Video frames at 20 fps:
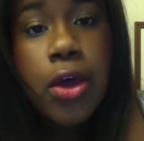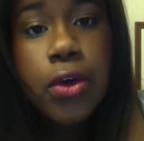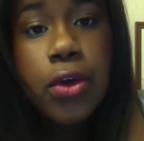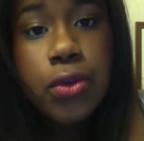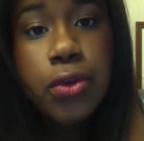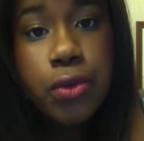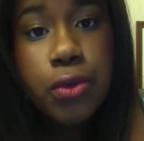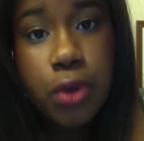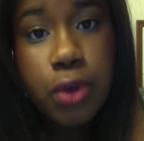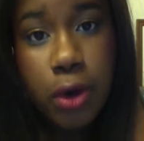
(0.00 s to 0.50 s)

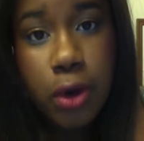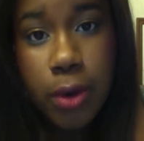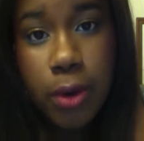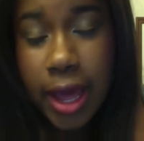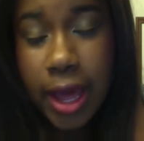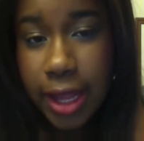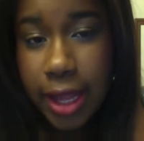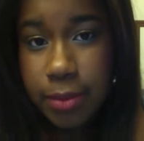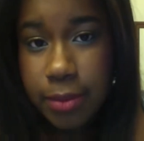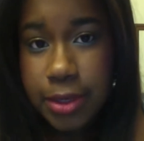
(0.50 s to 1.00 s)
so
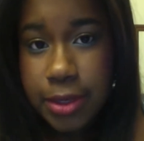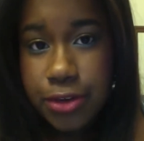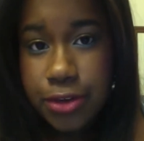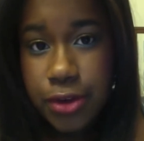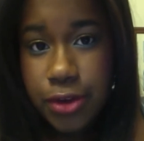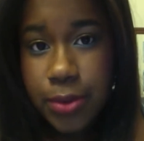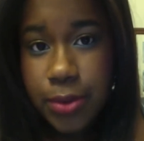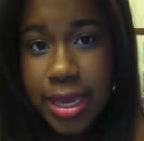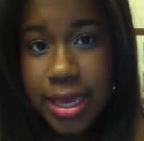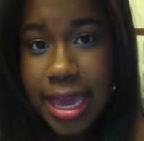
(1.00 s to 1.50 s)
I'll be
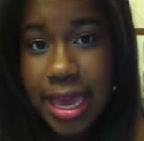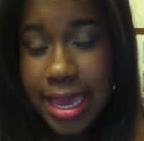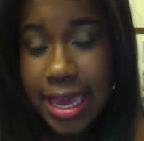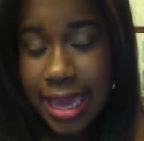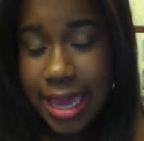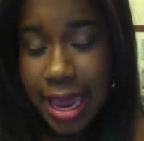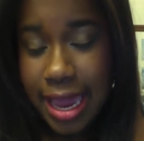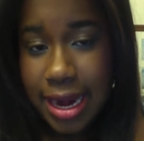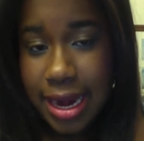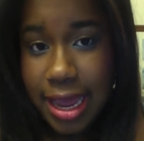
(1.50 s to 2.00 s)
doing a
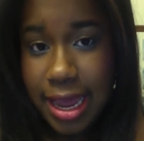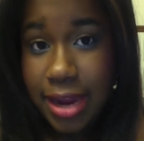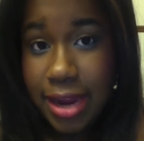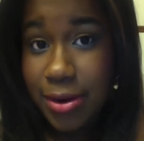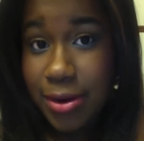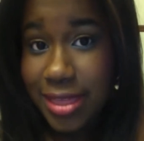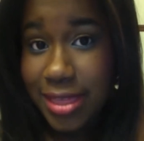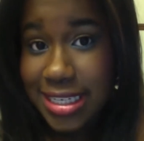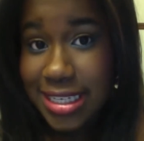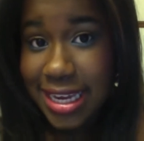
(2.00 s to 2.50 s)
cat eye, or
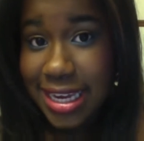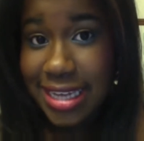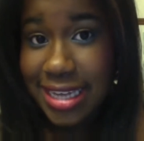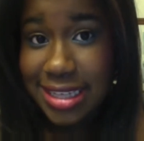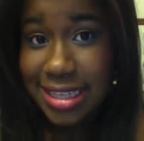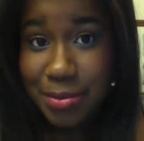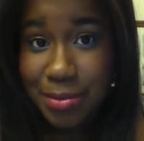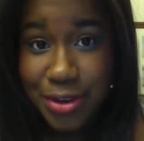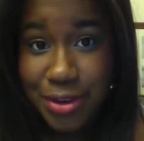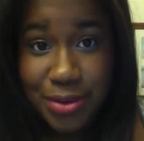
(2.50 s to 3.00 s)
in this case,
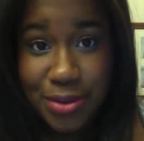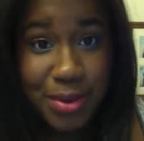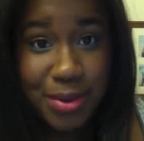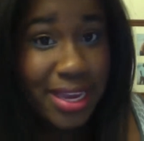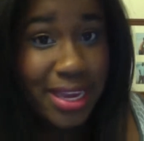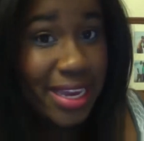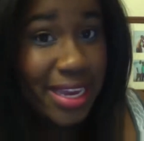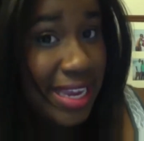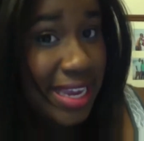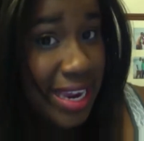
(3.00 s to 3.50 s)
I'll be doing
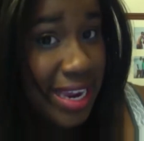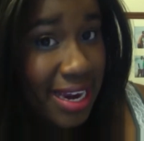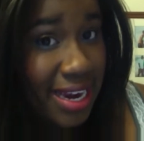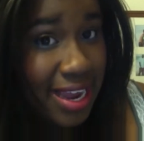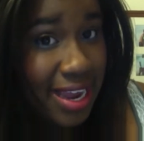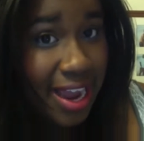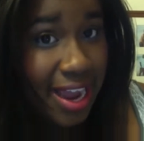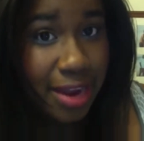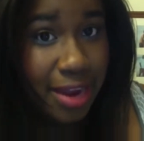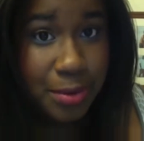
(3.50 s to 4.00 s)
a kitty
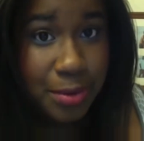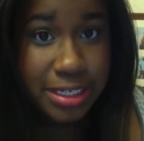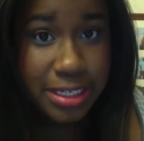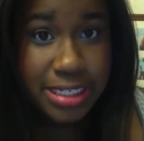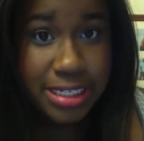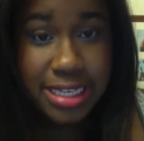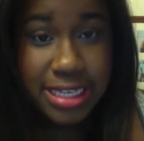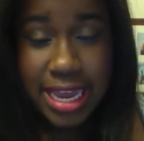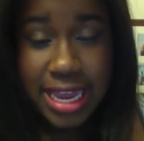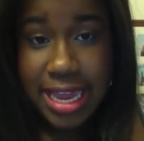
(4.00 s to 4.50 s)
eye, which
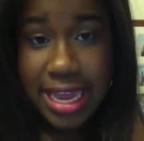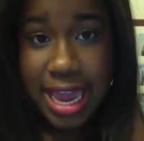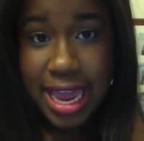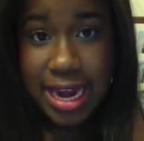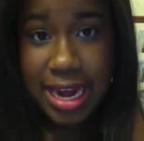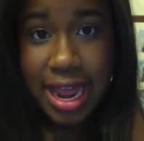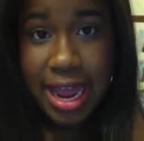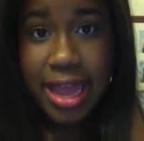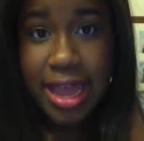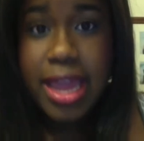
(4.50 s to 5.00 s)
is a cat
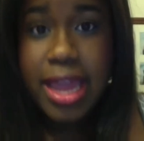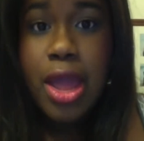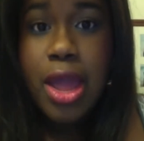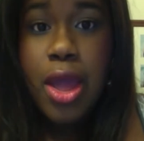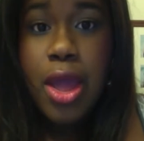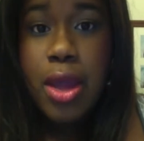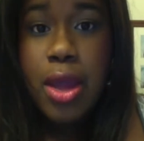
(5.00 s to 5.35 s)
eye,